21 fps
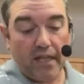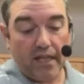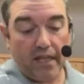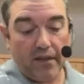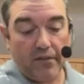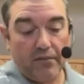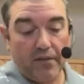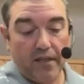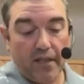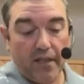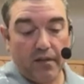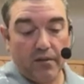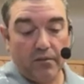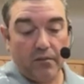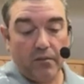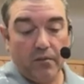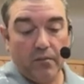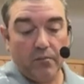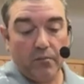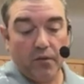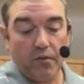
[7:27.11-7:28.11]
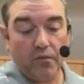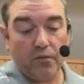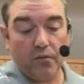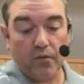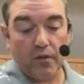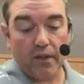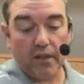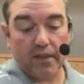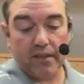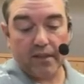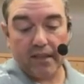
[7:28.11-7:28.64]
have here
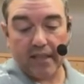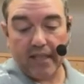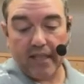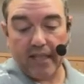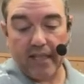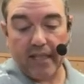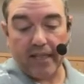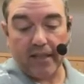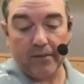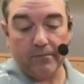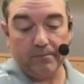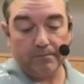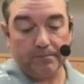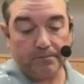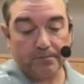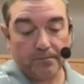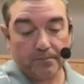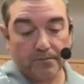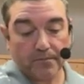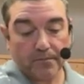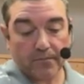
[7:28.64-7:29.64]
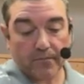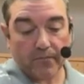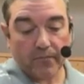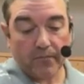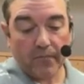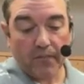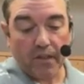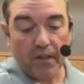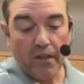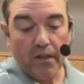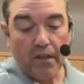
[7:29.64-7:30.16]
before us today.
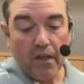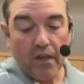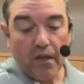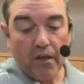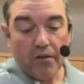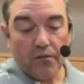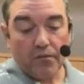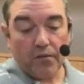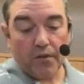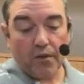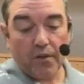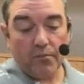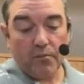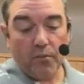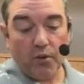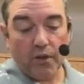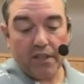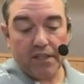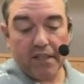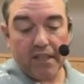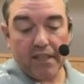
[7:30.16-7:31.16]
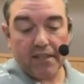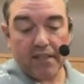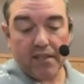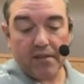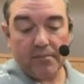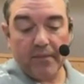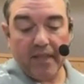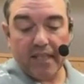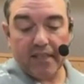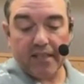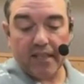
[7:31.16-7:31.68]
Furthermore,
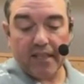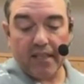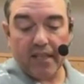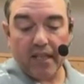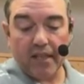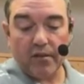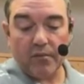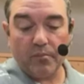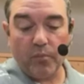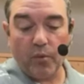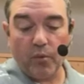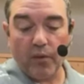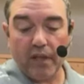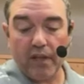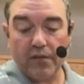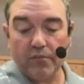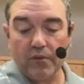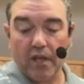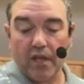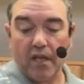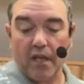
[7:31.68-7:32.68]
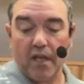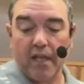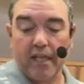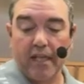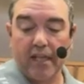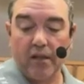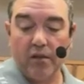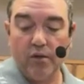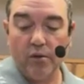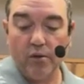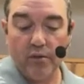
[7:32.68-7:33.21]
Jesus makes another point
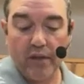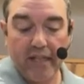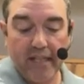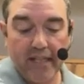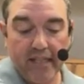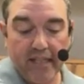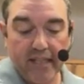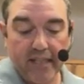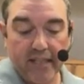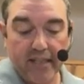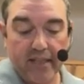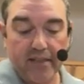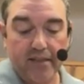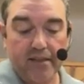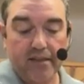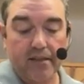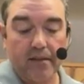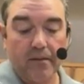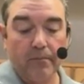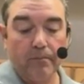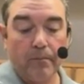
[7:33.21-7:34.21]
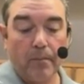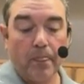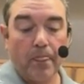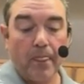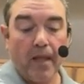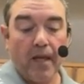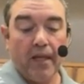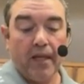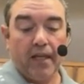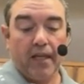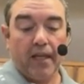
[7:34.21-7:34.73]
regarding who he is.
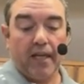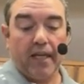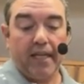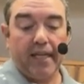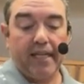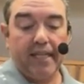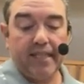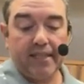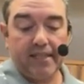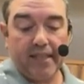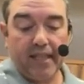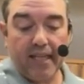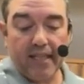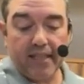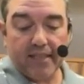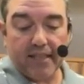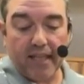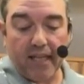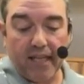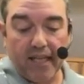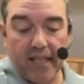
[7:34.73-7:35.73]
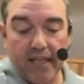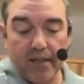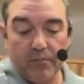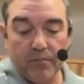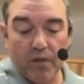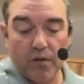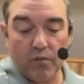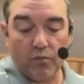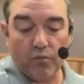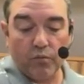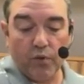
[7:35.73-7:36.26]
Uh, he states, I
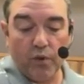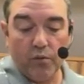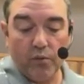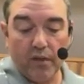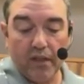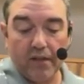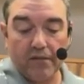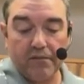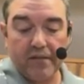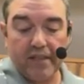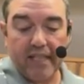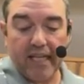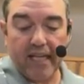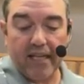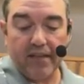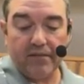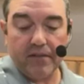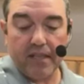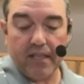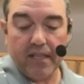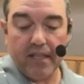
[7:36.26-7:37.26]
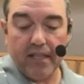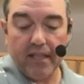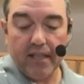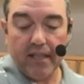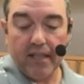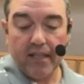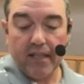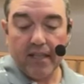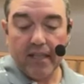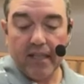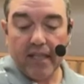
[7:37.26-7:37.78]
am the root of David
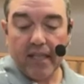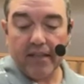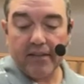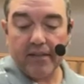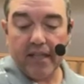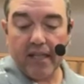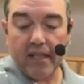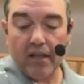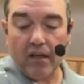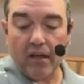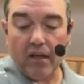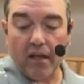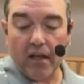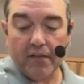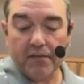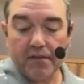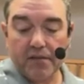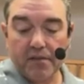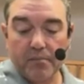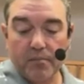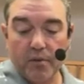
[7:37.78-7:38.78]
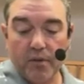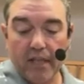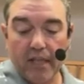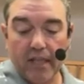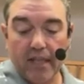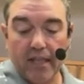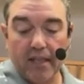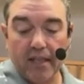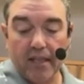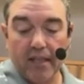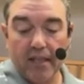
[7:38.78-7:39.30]
in the
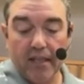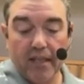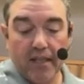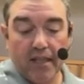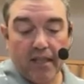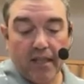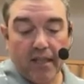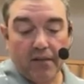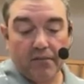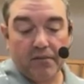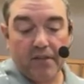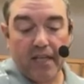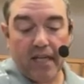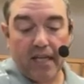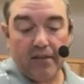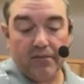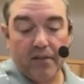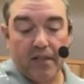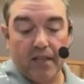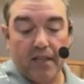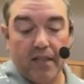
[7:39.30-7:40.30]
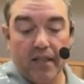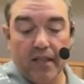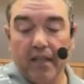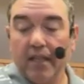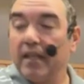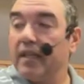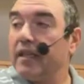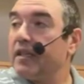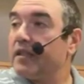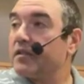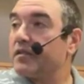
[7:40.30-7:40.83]
offspring of David.
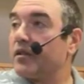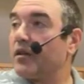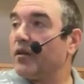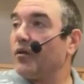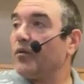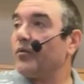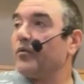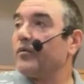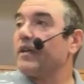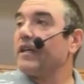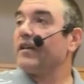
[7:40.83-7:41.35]
So